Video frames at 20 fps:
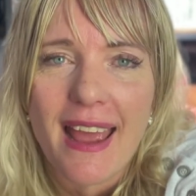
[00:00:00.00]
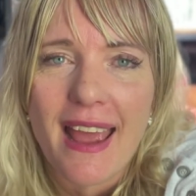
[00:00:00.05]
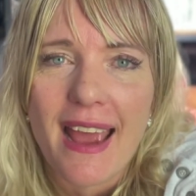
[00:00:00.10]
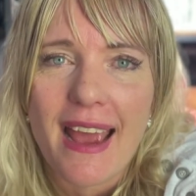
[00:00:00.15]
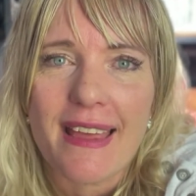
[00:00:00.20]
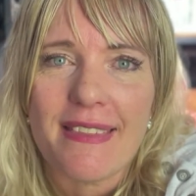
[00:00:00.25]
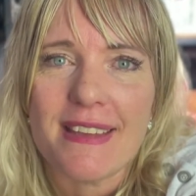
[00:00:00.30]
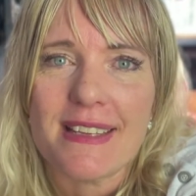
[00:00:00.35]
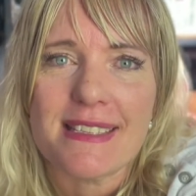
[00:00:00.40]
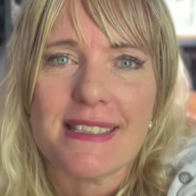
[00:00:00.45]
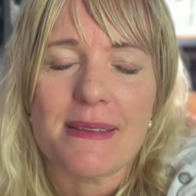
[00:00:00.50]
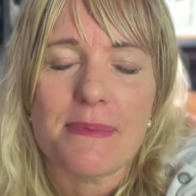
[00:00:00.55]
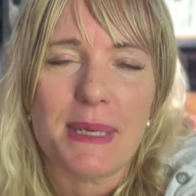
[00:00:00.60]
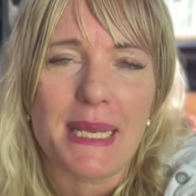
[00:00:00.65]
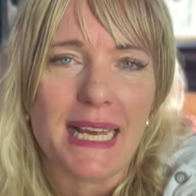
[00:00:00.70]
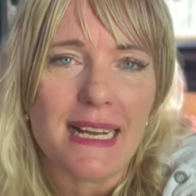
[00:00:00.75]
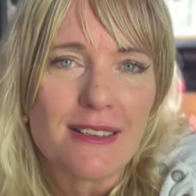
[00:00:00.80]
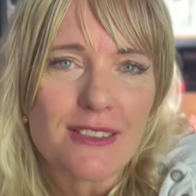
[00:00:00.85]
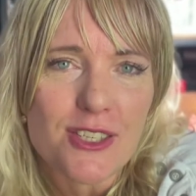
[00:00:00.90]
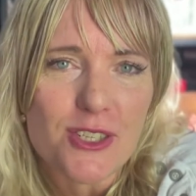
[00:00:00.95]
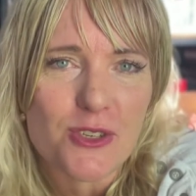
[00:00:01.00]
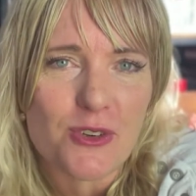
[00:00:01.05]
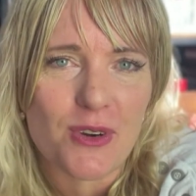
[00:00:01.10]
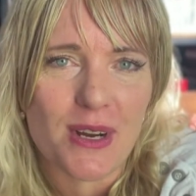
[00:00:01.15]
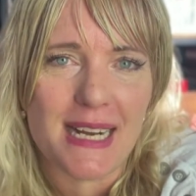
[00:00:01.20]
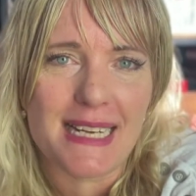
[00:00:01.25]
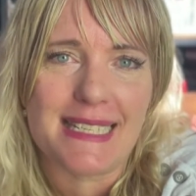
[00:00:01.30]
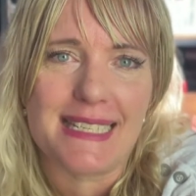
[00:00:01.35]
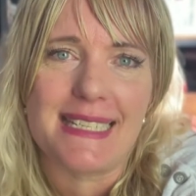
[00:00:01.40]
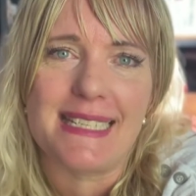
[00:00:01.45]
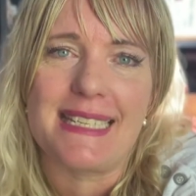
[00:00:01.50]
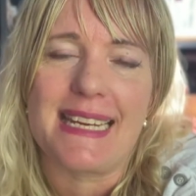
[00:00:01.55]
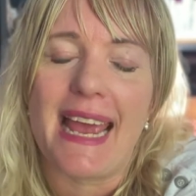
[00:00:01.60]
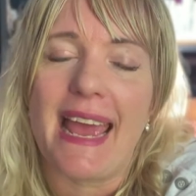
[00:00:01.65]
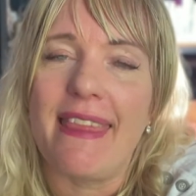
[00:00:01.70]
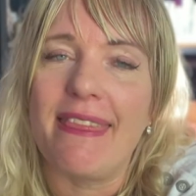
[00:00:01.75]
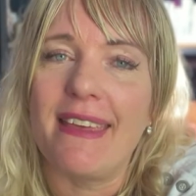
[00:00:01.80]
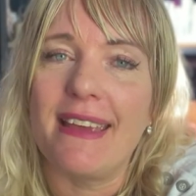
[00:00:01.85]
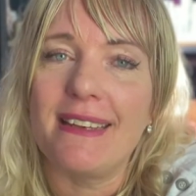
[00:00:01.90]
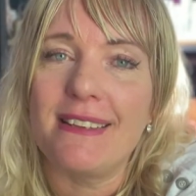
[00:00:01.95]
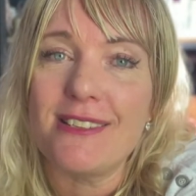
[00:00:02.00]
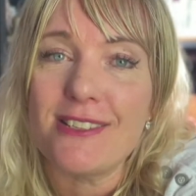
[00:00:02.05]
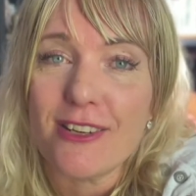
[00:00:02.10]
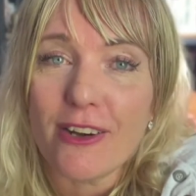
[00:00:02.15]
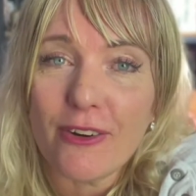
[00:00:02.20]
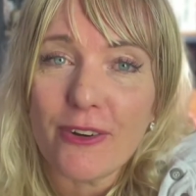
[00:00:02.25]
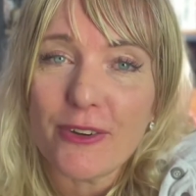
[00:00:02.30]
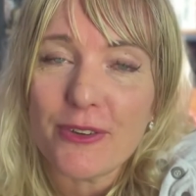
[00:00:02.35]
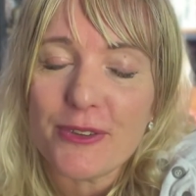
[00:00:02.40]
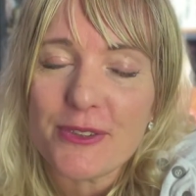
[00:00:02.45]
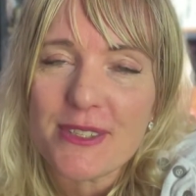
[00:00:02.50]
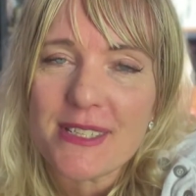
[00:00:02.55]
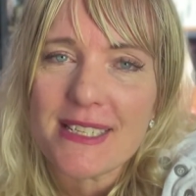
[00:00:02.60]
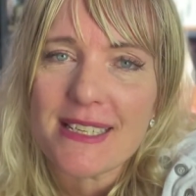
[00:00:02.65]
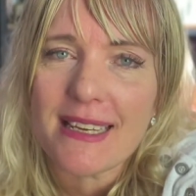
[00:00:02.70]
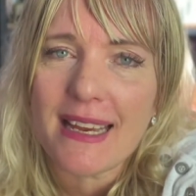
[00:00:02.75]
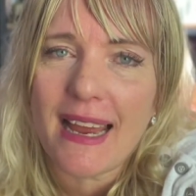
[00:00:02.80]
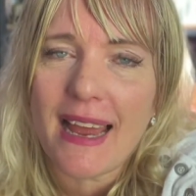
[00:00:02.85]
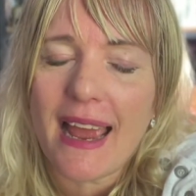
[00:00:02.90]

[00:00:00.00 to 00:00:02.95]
and then somebody else tries it and they don't.